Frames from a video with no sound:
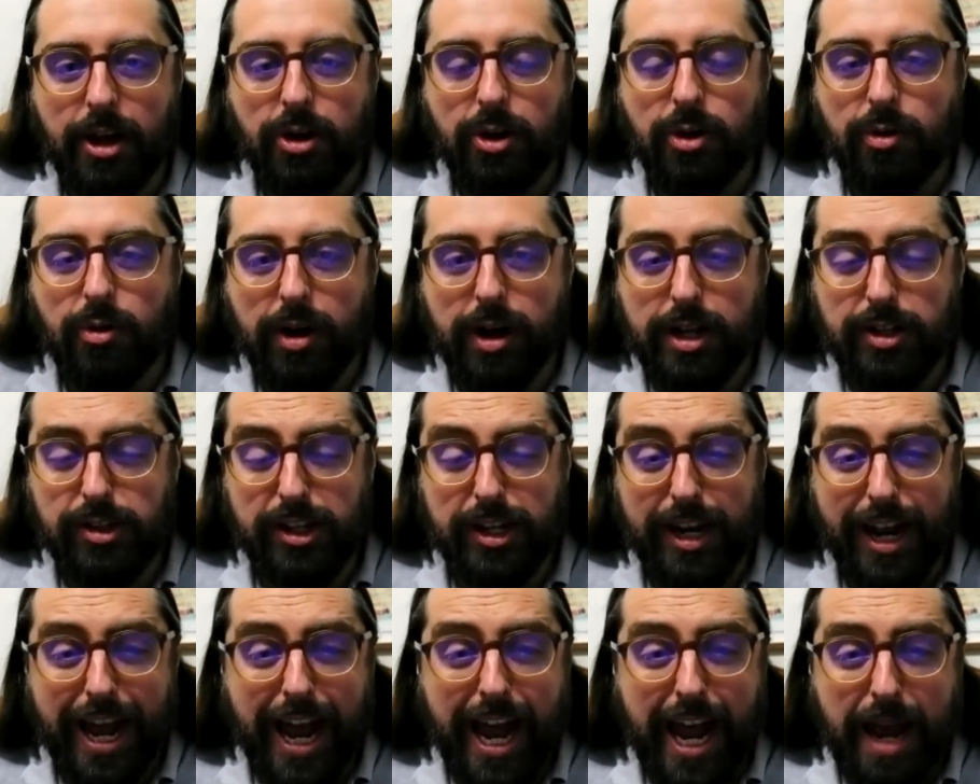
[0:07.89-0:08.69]
who runs
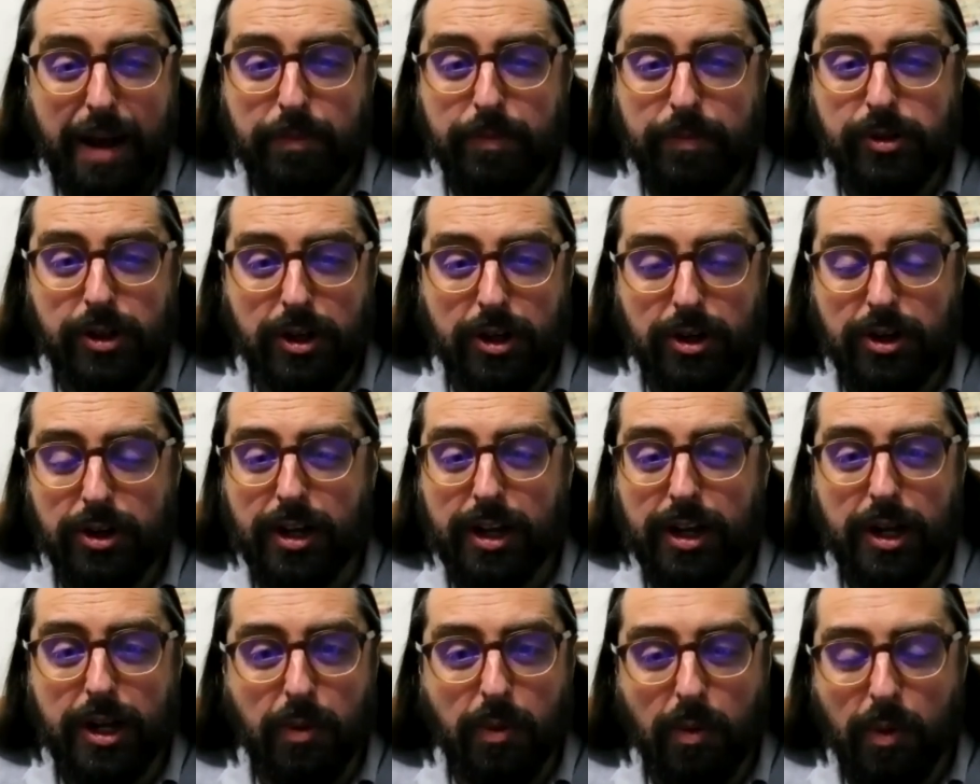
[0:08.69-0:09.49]
an
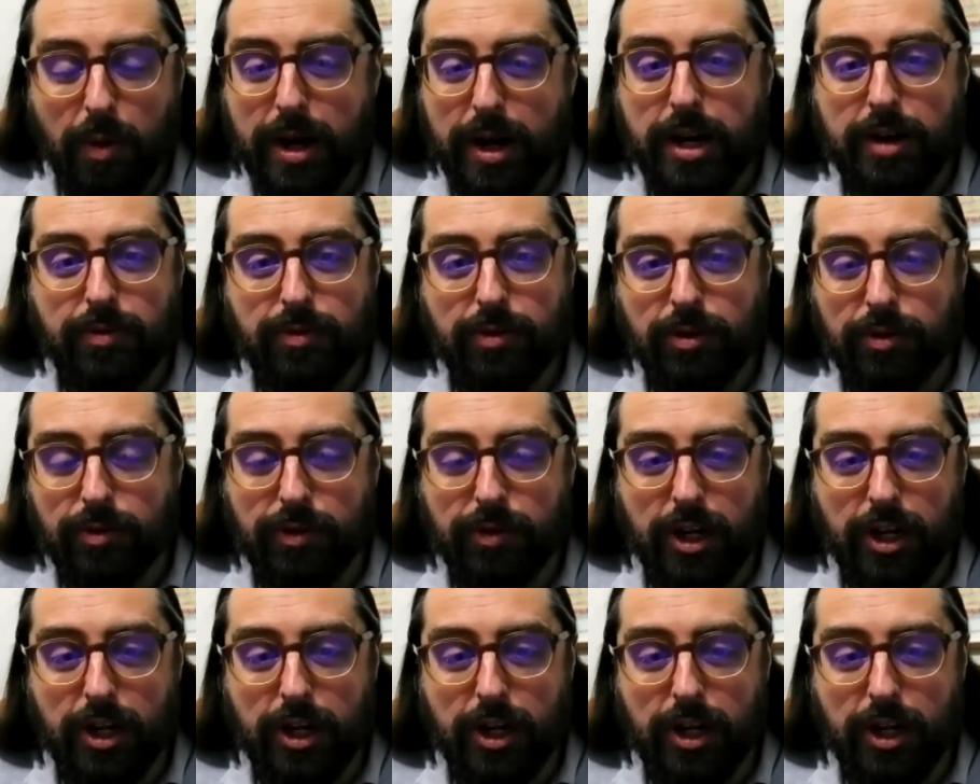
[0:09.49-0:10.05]
absolutely wonderful